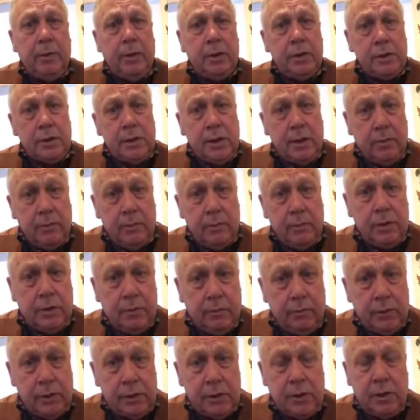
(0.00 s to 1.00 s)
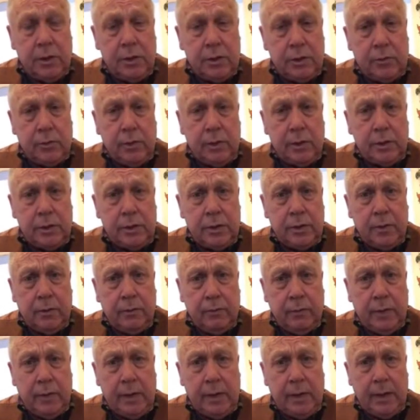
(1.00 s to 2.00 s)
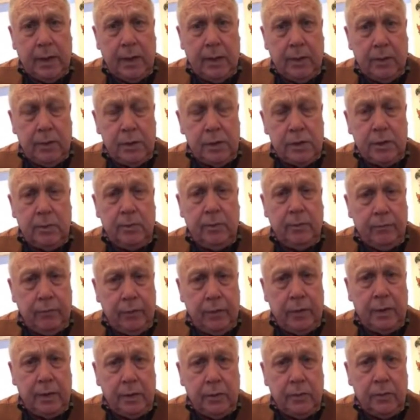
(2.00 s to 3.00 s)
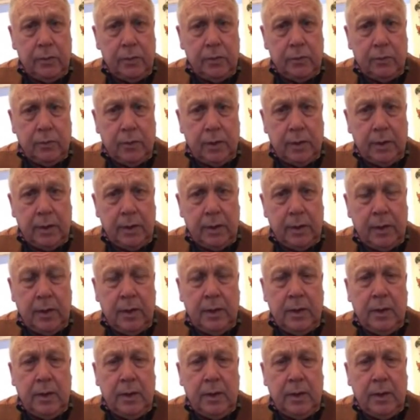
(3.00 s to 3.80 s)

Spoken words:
because that was the research question, really. How could someone very ordinary,